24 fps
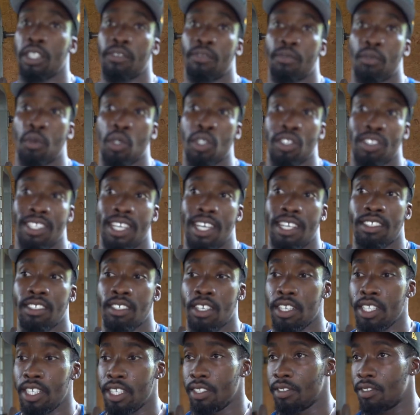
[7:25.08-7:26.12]
to 4 sets
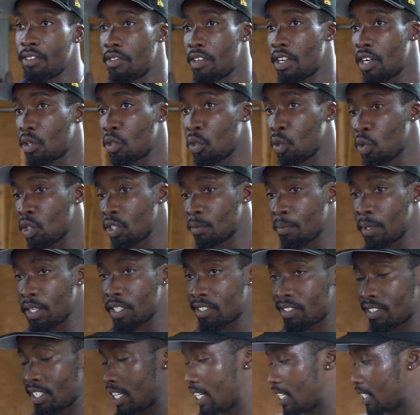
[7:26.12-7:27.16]
on it. I'm not gonna do as much
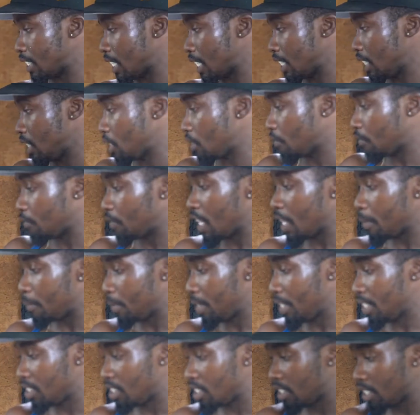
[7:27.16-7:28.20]
set as I did on flat
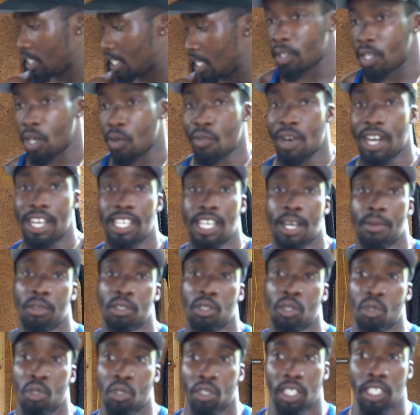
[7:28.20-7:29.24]
bench, because right now I'm just
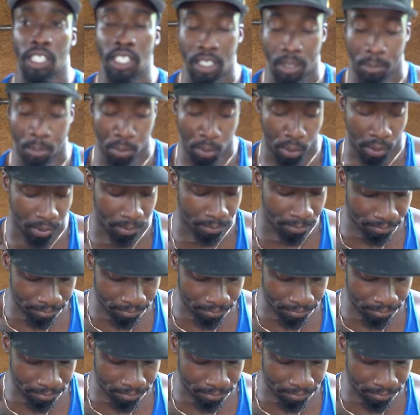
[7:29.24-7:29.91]
doing the cleanup work.